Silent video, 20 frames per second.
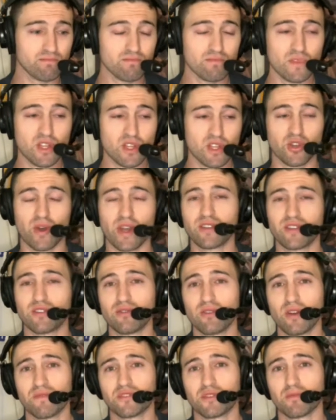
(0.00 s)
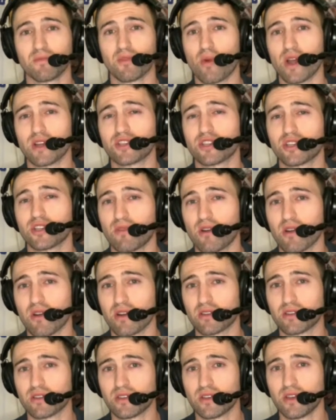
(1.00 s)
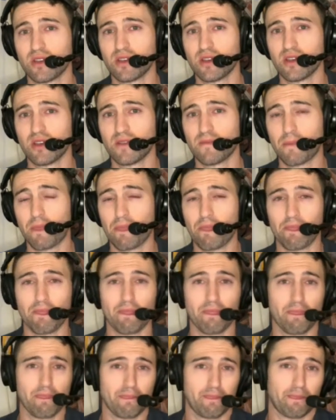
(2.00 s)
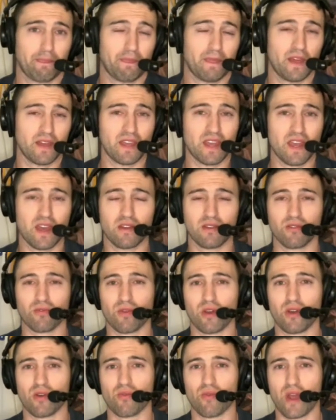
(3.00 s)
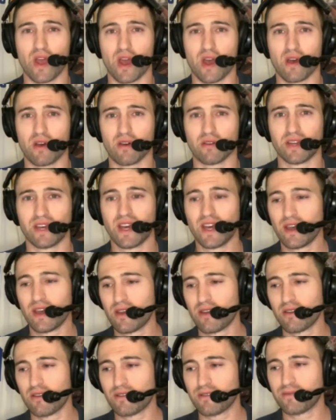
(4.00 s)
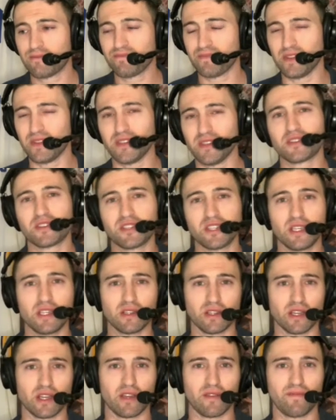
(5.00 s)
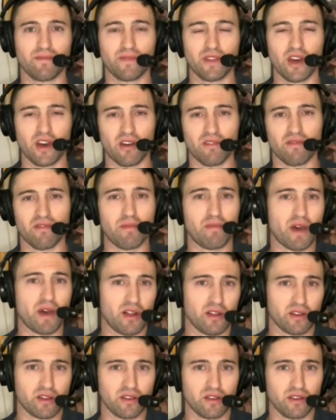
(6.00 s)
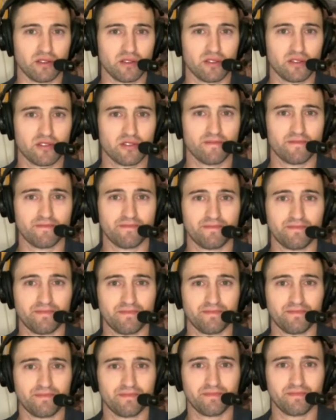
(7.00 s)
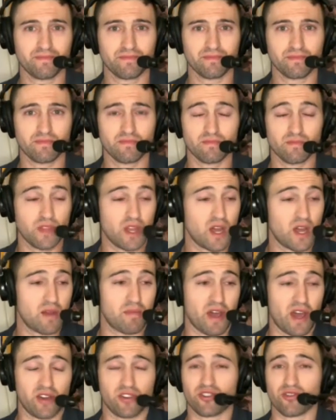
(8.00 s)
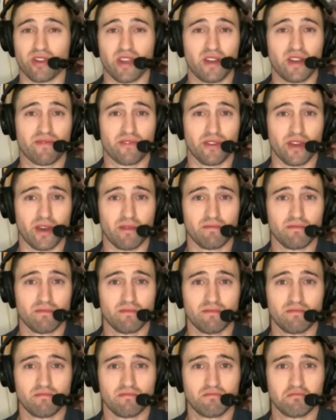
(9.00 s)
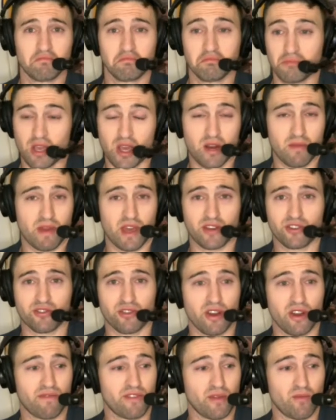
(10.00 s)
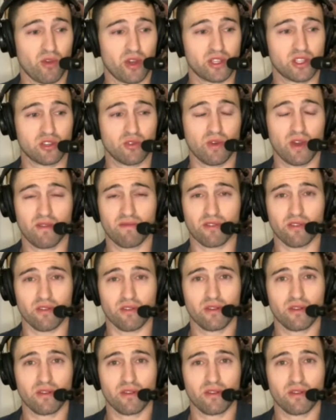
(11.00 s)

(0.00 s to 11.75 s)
So I do have some question marks again around the ceiling of the Pelicans. Not a bad trade for them. Not a bad trade for them whatsoever.